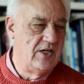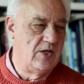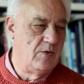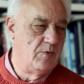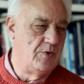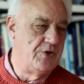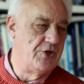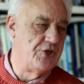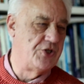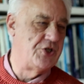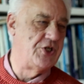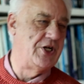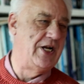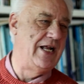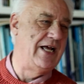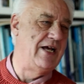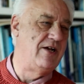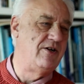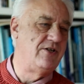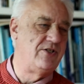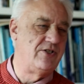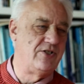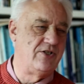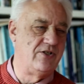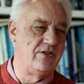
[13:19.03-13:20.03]
we're not
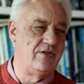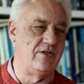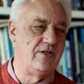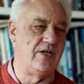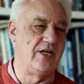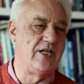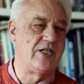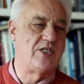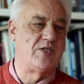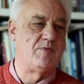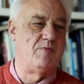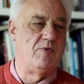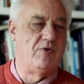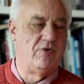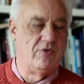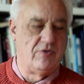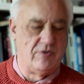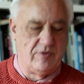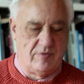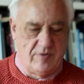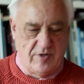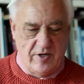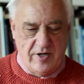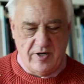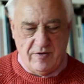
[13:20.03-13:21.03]
allowed to
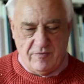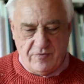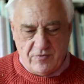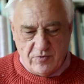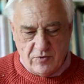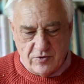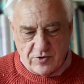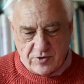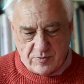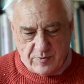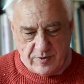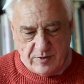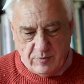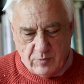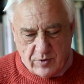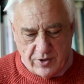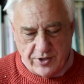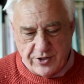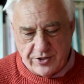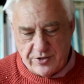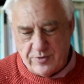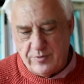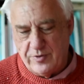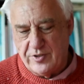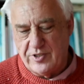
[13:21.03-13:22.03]
explore. And of course we
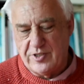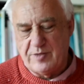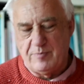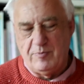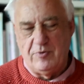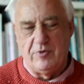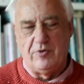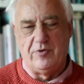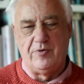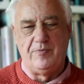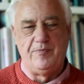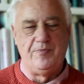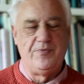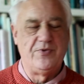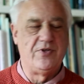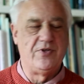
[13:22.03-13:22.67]
want to explore.